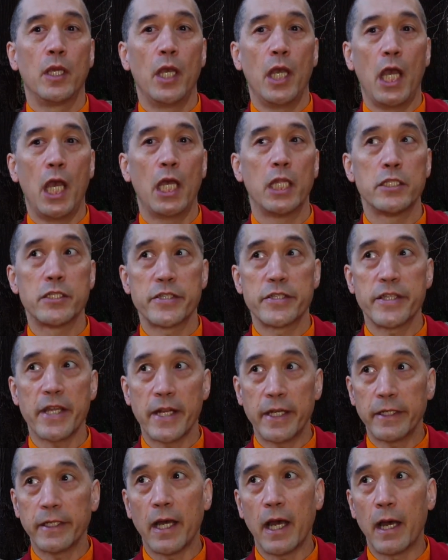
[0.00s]
And
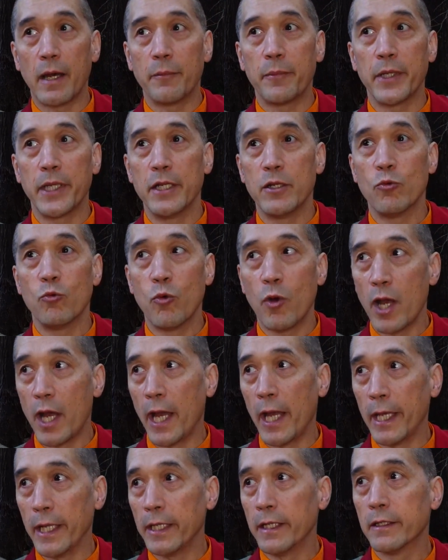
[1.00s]
set it up in a
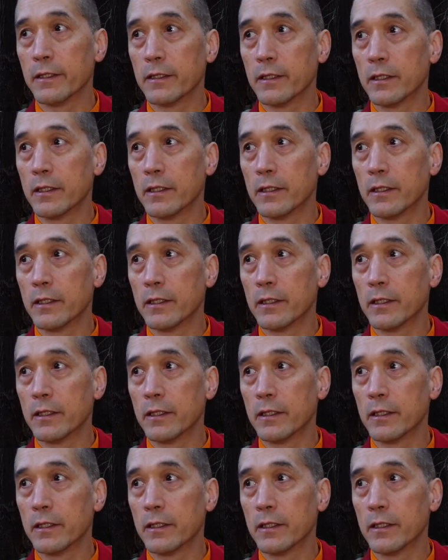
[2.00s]
way